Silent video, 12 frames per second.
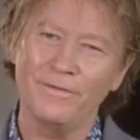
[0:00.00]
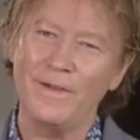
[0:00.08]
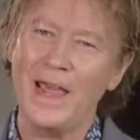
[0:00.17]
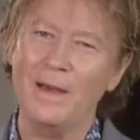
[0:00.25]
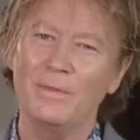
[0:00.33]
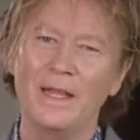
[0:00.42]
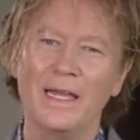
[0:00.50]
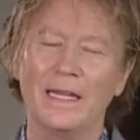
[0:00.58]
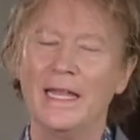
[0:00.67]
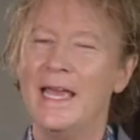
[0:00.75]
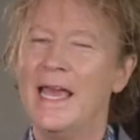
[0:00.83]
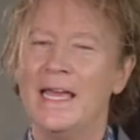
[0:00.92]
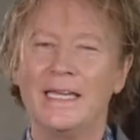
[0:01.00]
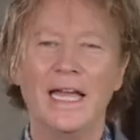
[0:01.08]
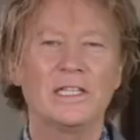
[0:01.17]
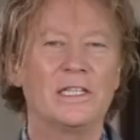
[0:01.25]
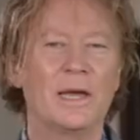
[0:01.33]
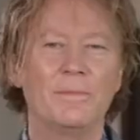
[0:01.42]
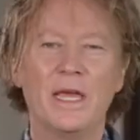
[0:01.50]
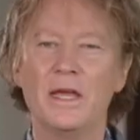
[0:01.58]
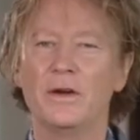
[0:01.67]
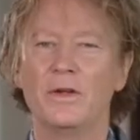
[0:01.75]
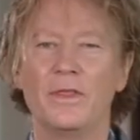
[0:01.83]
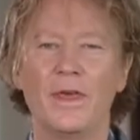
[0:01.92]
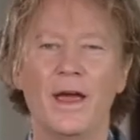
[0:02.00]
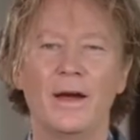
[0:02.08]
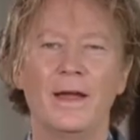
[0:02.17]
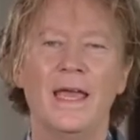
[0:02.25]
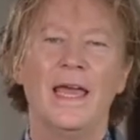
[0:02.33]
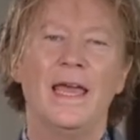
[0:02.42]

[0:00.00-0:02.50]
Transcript: family and gets them here and there,